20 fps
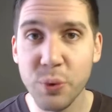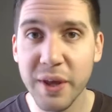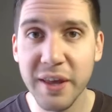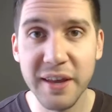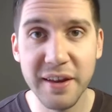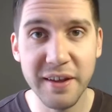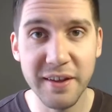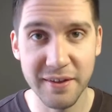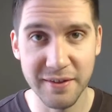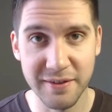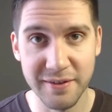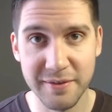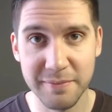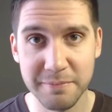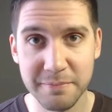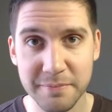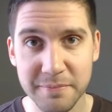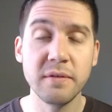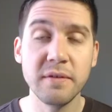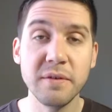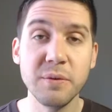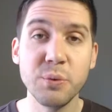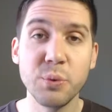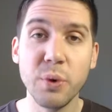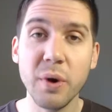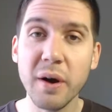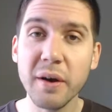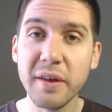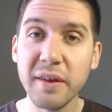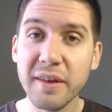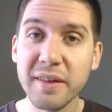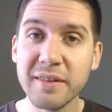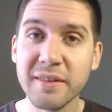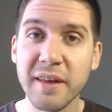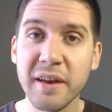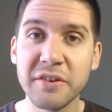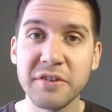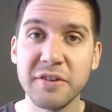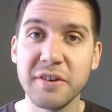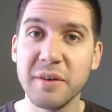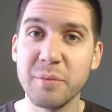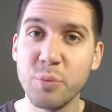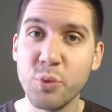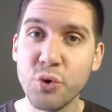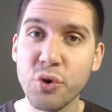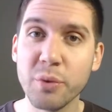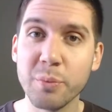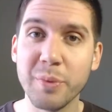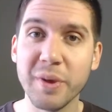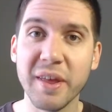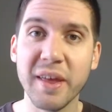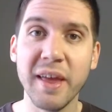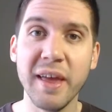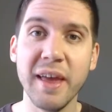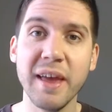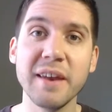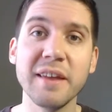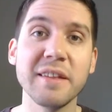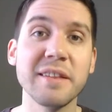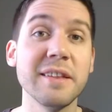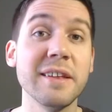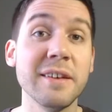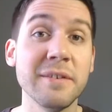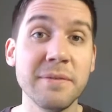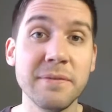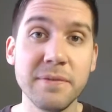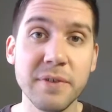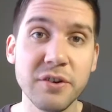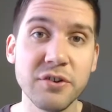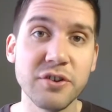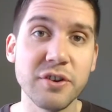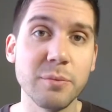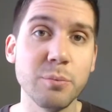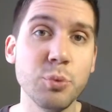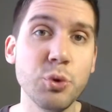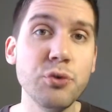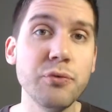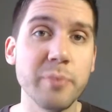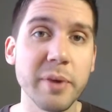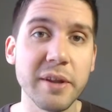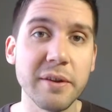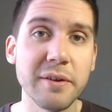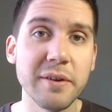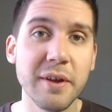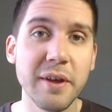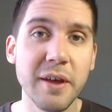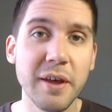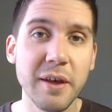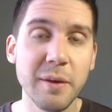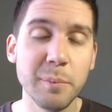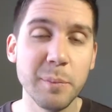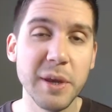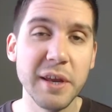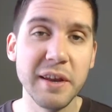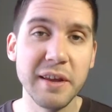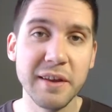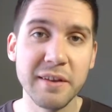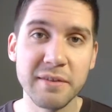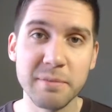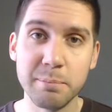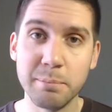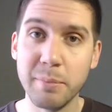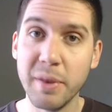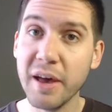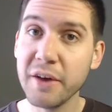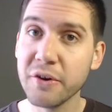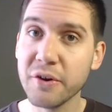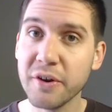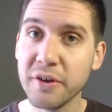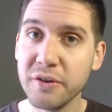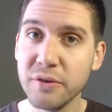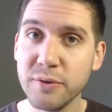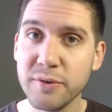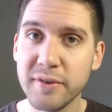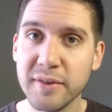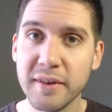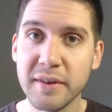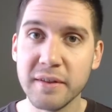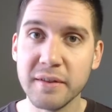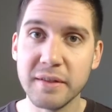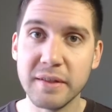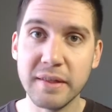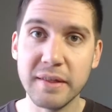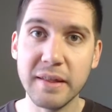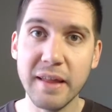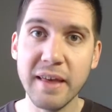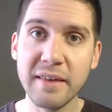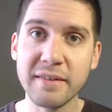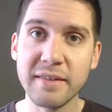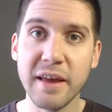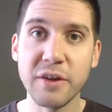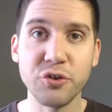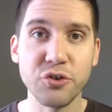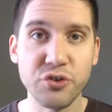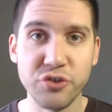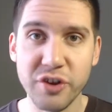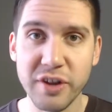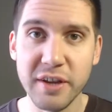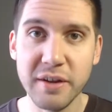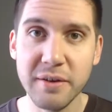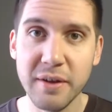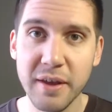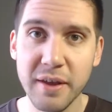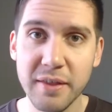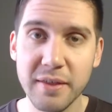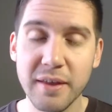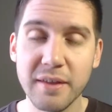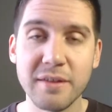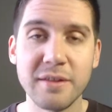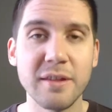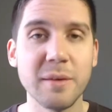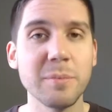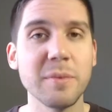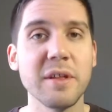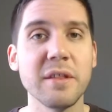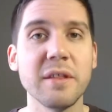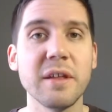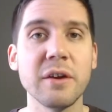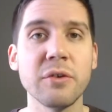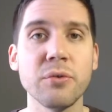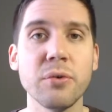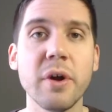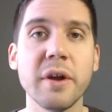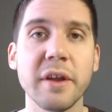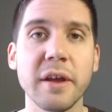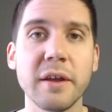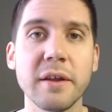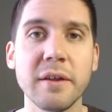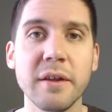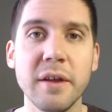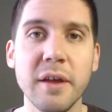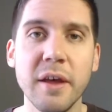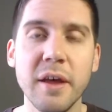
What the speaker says: the way it is. You see, walking is actually a more mechanically efficient movement, meaning it's better at using less energy than something like running.